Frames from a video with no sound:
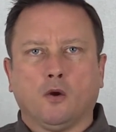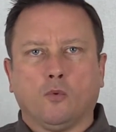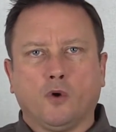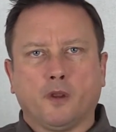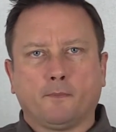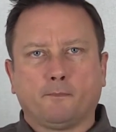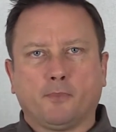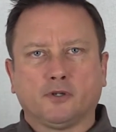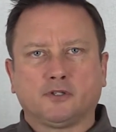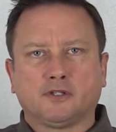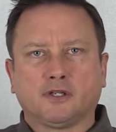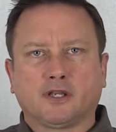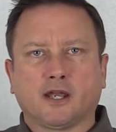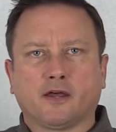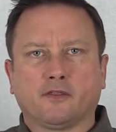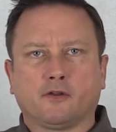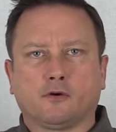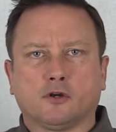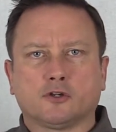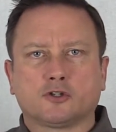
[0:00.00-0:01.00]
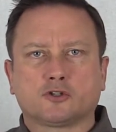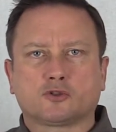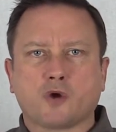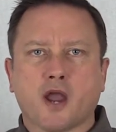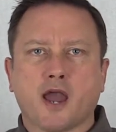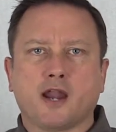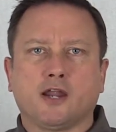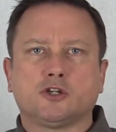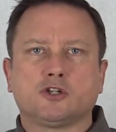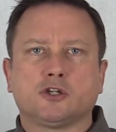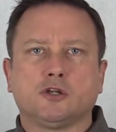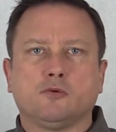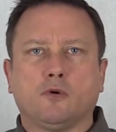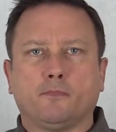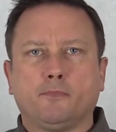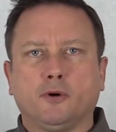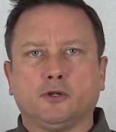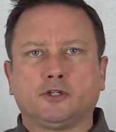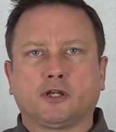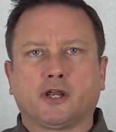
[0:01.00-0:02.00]
We put together a strategy, we
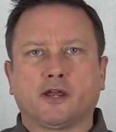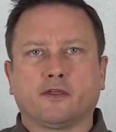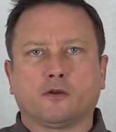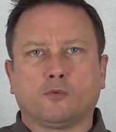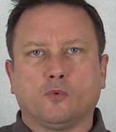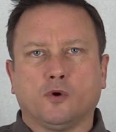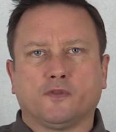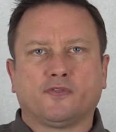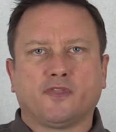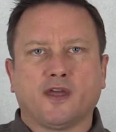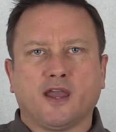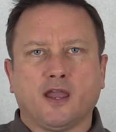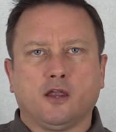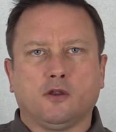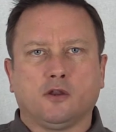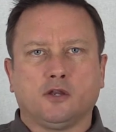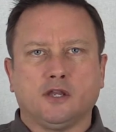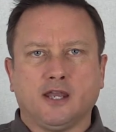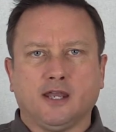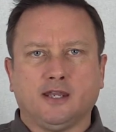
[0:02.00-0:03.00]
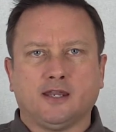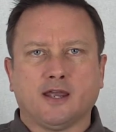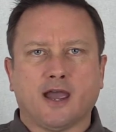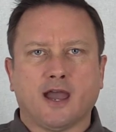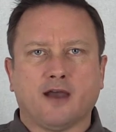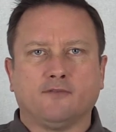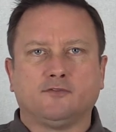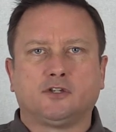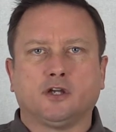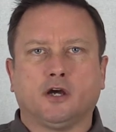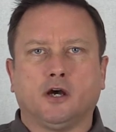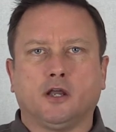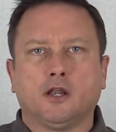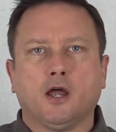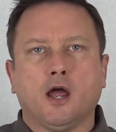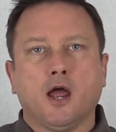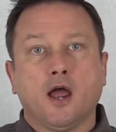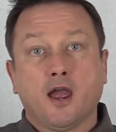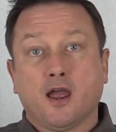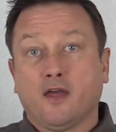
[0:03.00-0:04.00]
put together what they need to have done,
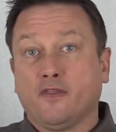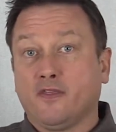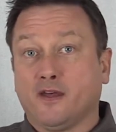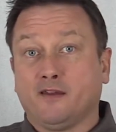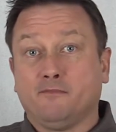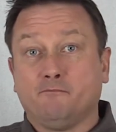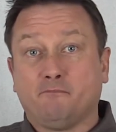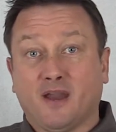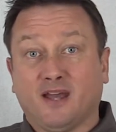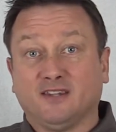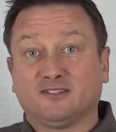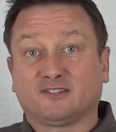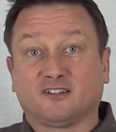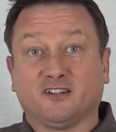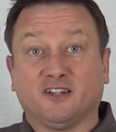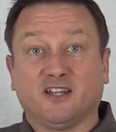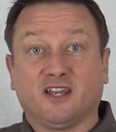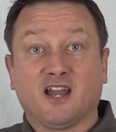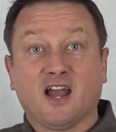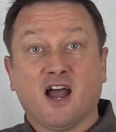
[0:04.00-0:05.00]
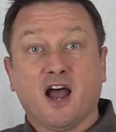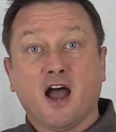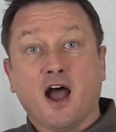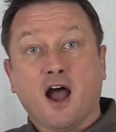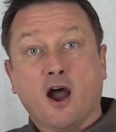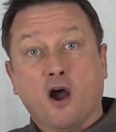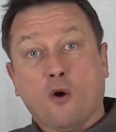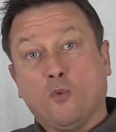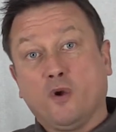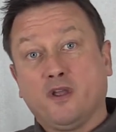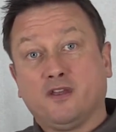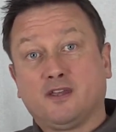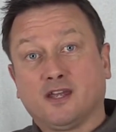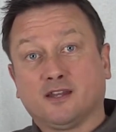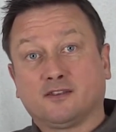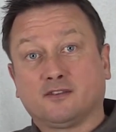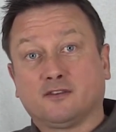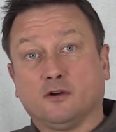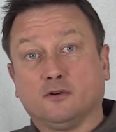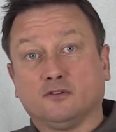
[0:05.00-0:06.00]
and then basically we
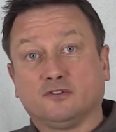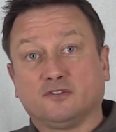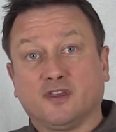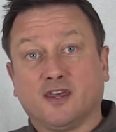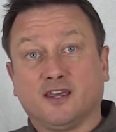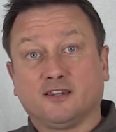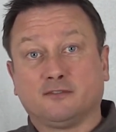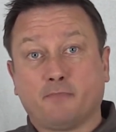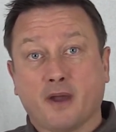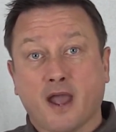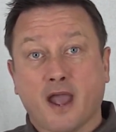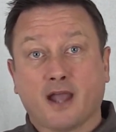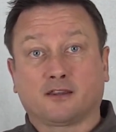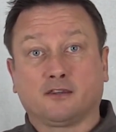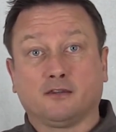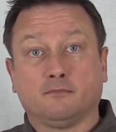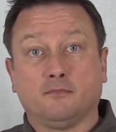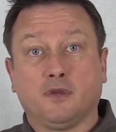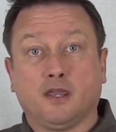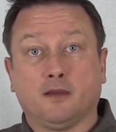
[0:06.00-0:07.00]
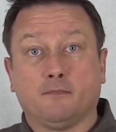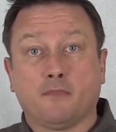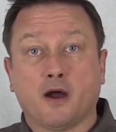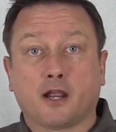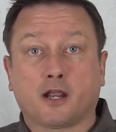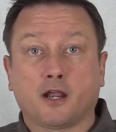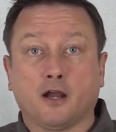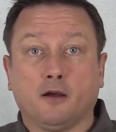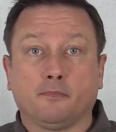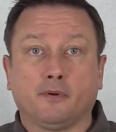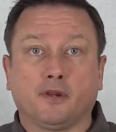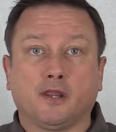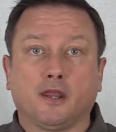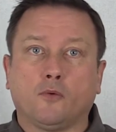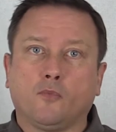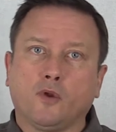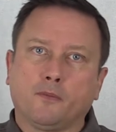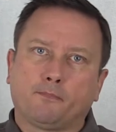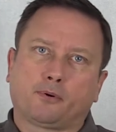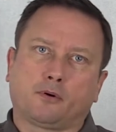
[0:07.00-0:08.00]
get those things back to me and my company,
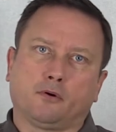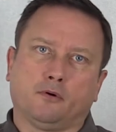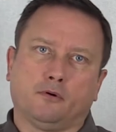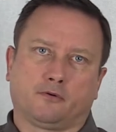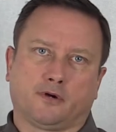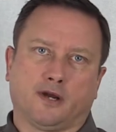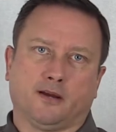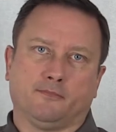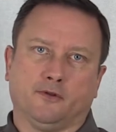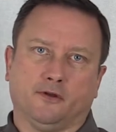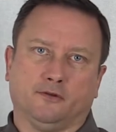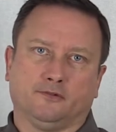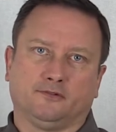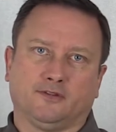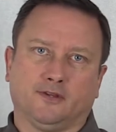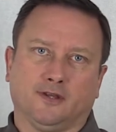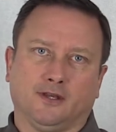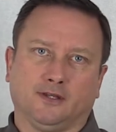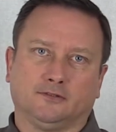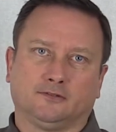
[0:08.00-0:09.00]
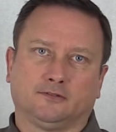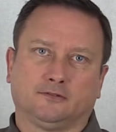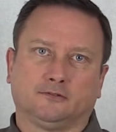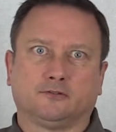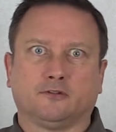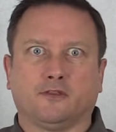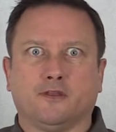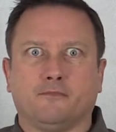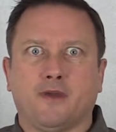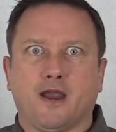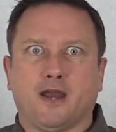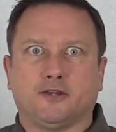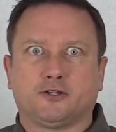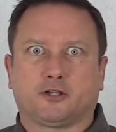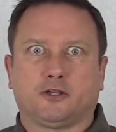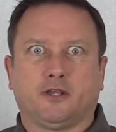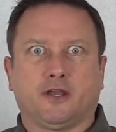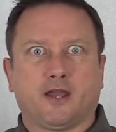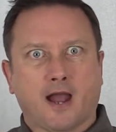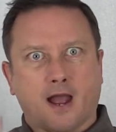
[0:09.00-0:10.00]
and we program those things. So then
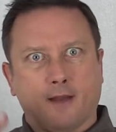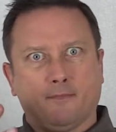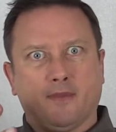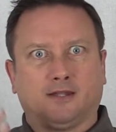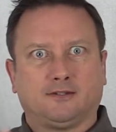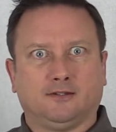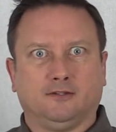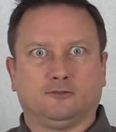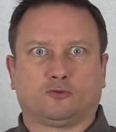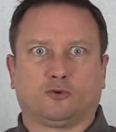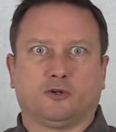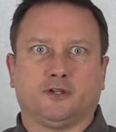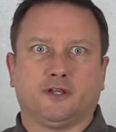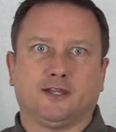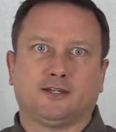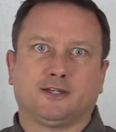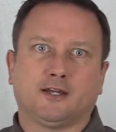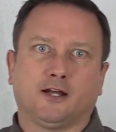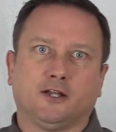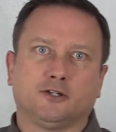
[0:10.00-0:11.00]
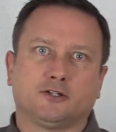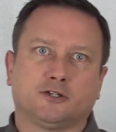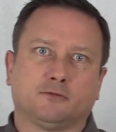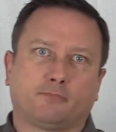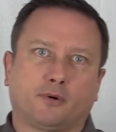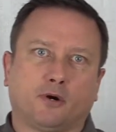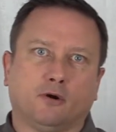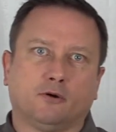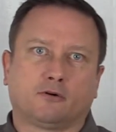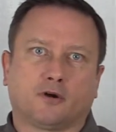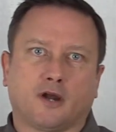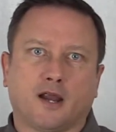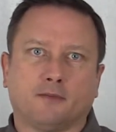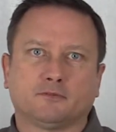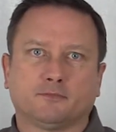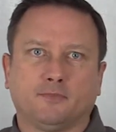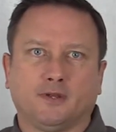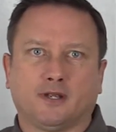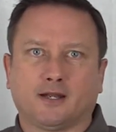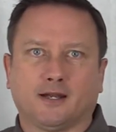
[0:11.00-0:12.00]
magically I make these really intelligent
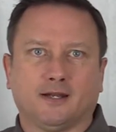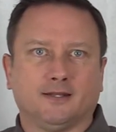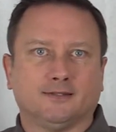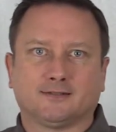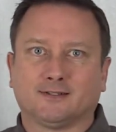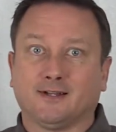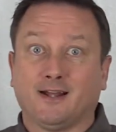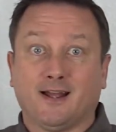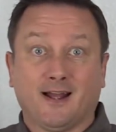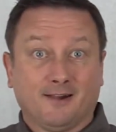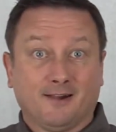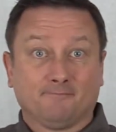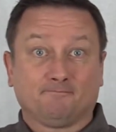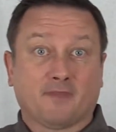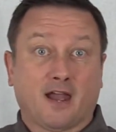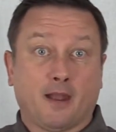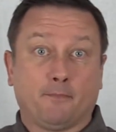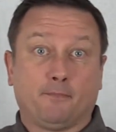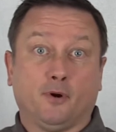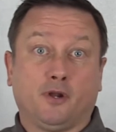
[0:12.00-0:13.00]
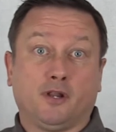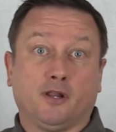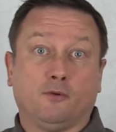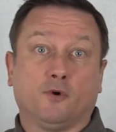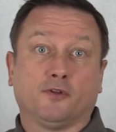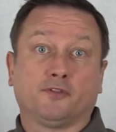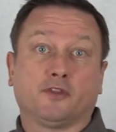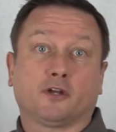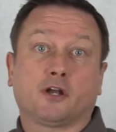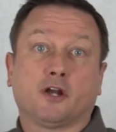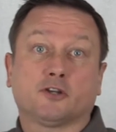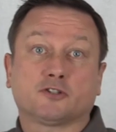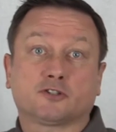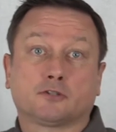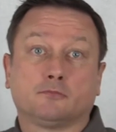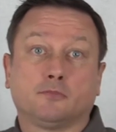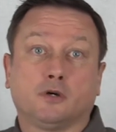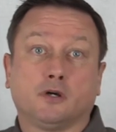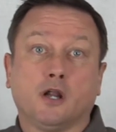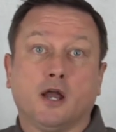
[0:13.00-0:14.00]
programs because I put in what the
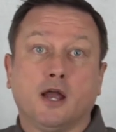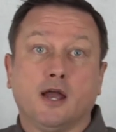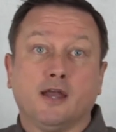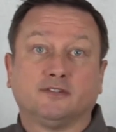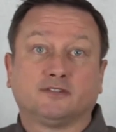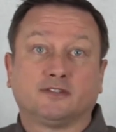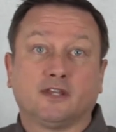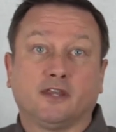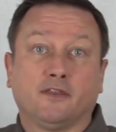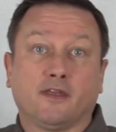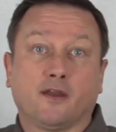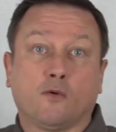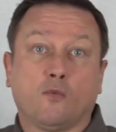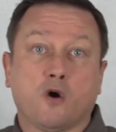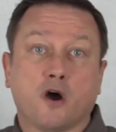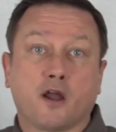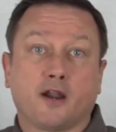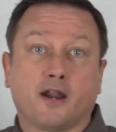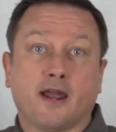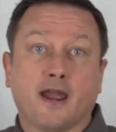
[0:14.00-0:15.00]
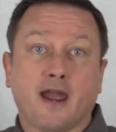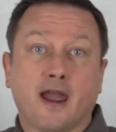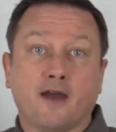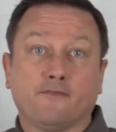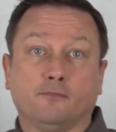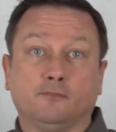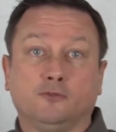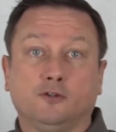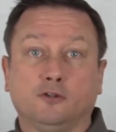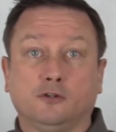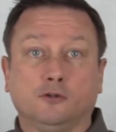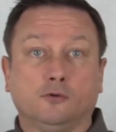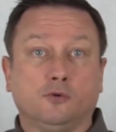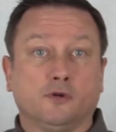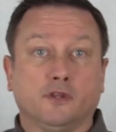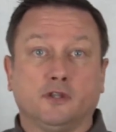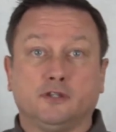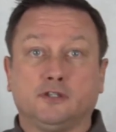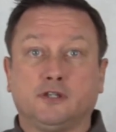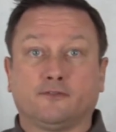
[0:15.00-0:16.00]
customer said they wanted to have them do
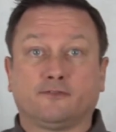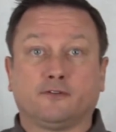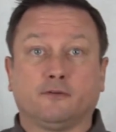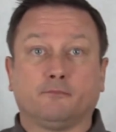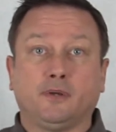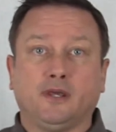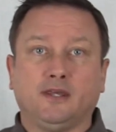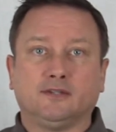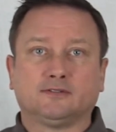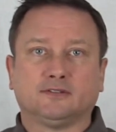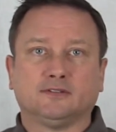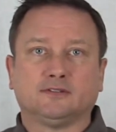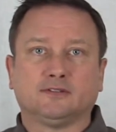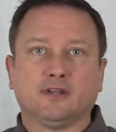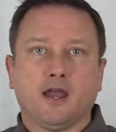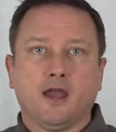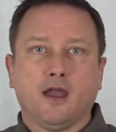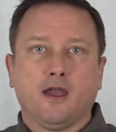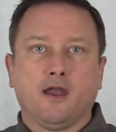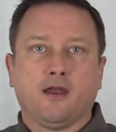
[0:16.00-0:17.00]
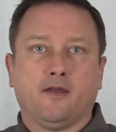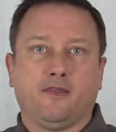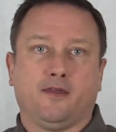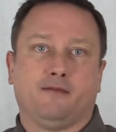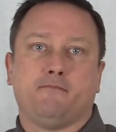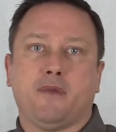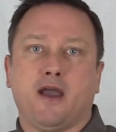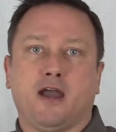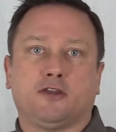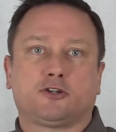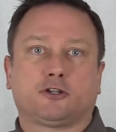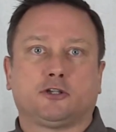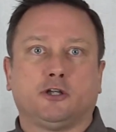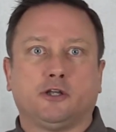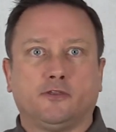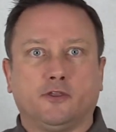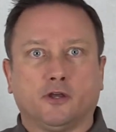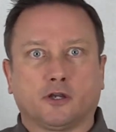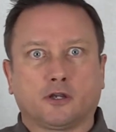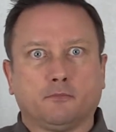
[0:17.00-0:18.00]
and the different pieces, and then
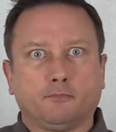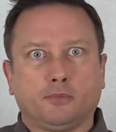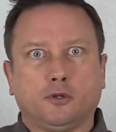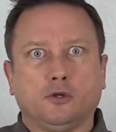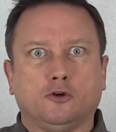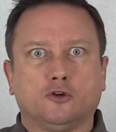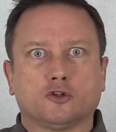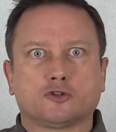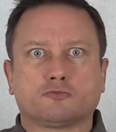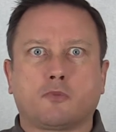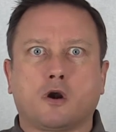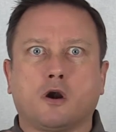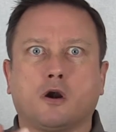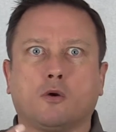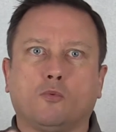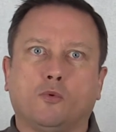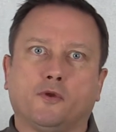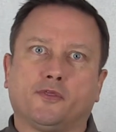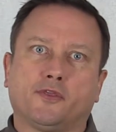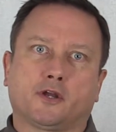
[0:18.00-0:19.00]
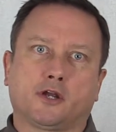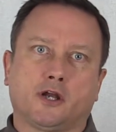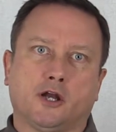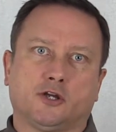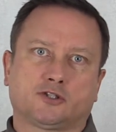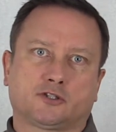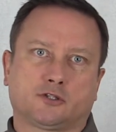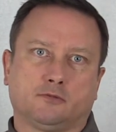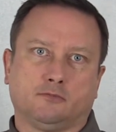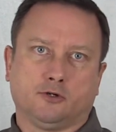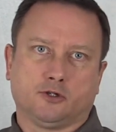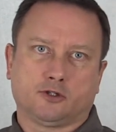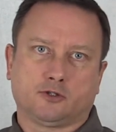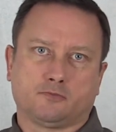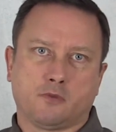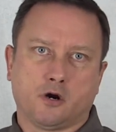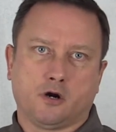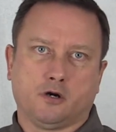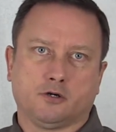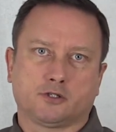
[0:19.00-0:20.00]
magically the computer smart with the customer
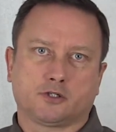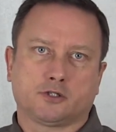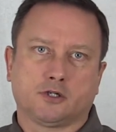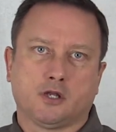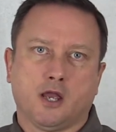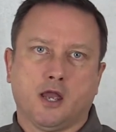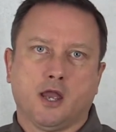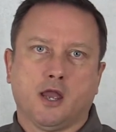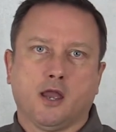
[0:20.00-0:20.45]
smarts.